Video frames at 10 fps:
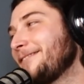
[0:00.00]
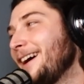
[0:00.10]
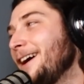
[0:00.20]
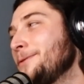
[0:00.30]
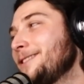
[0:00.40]

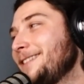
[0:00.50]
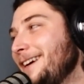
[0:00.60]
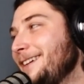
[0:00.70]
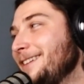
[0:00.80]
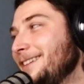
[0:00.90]
I was
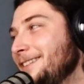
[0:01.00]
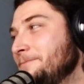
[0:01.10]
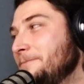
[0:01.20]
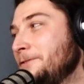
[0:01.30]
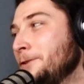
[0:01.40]
taking it
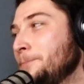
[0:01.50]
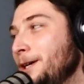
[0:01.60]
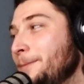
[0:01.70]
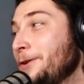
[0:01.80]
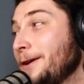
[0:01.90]
for
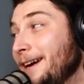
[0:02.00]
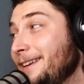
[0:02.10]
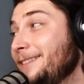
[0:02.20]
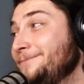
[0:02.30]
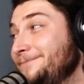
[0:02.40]
pomegranate.